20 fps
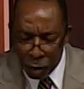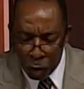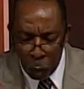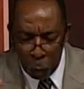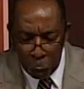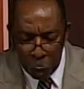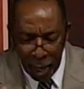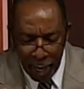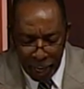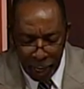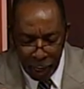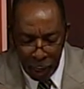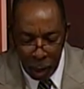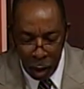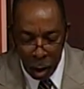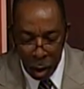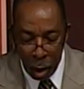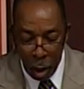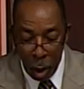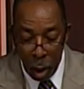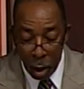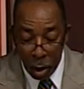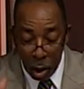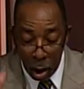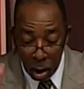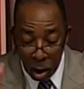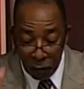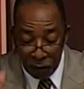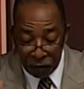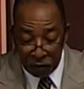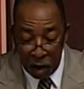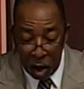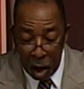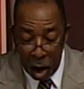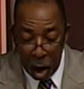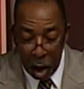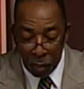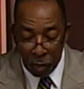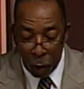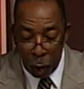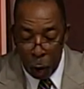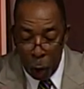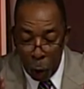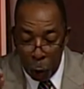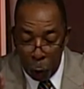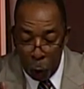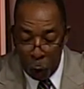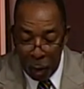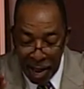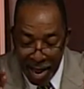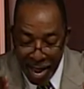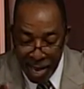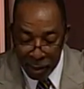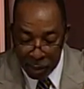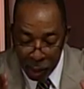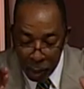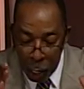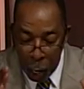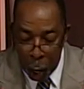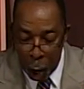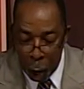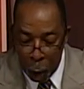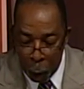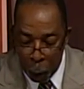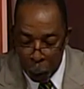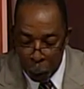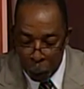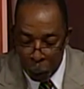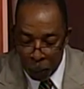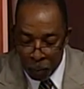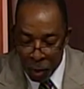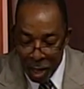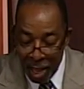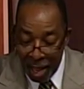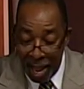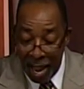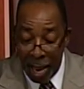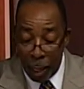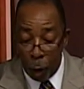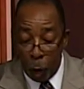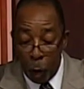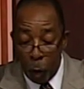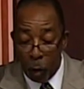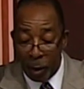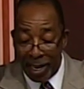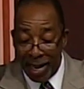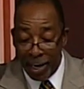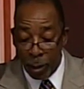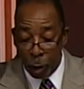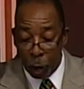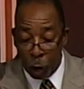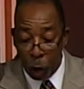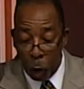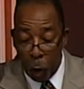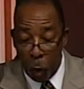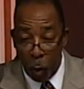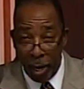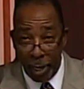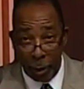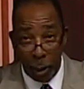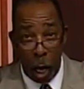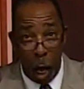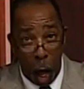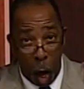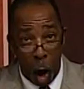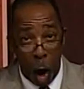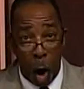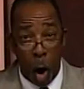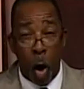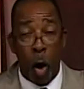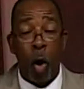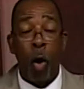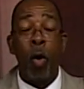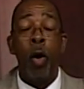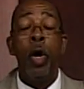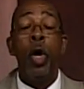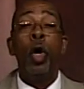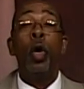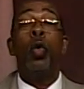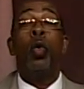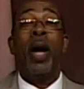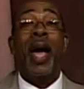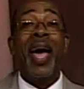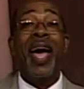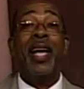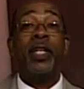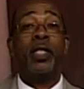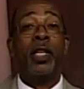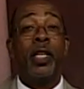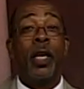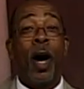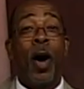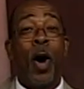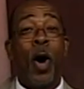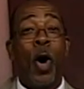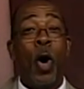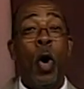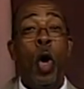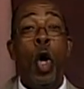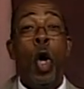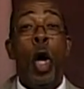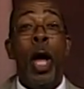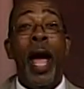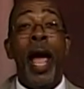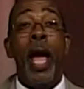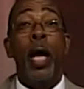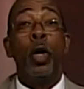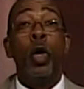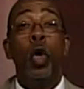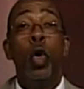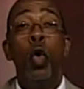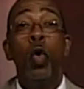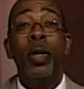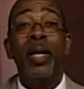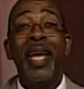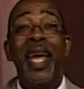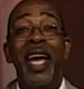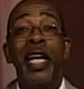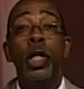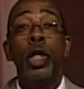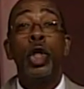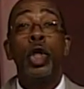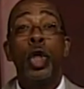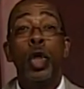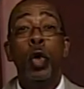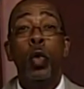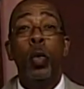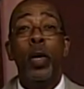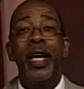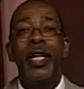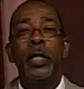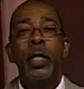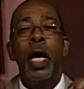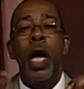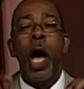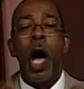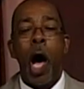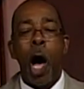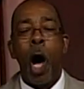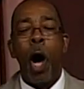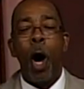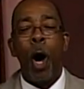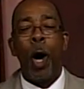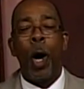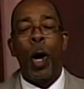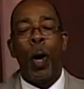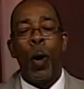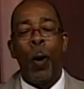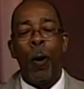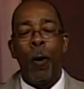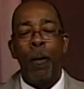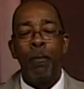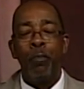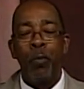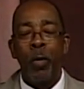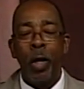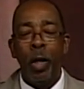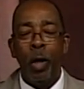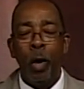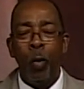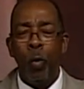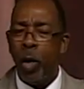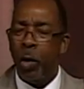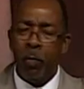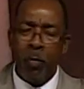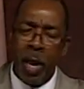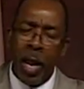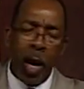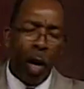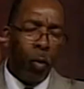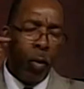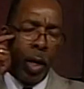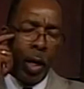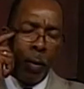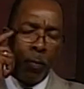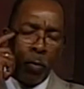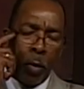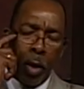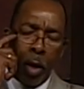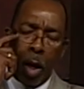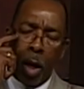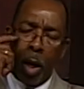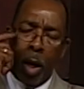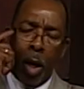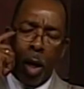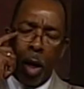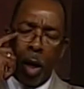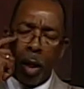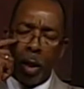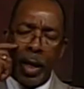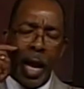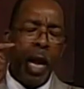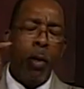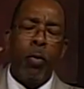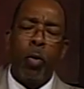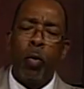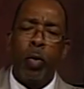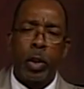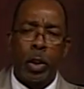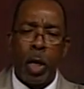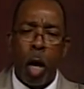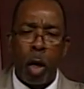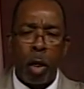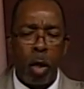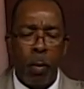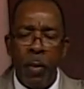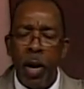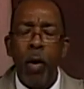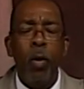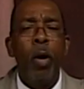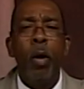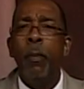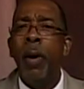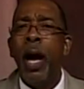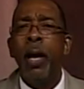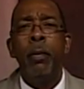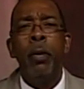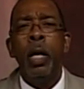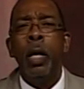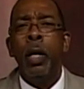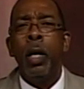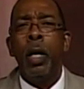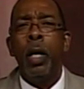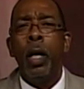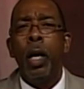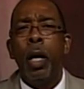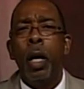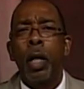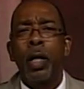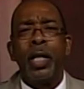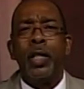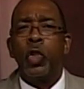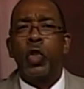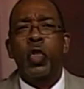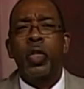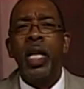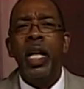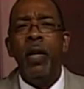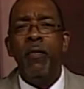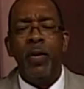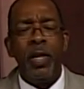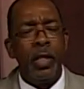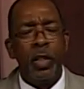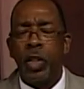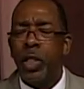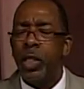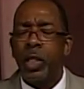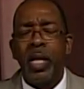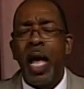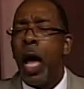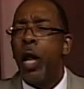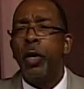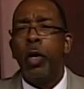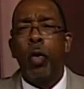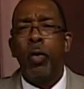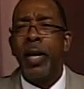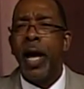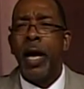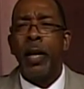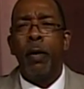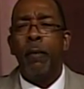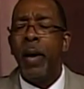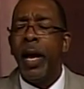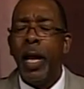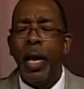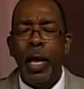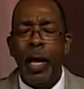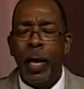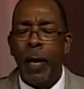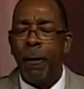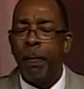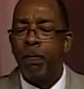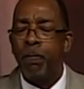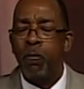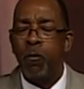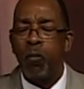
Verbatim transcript: the way to the Father who has it all and who can do it all, who has it all and who can do it all. When Mary, uh, Gabriel was talking to Mary about uh, conceiving, and she said, I know not a man.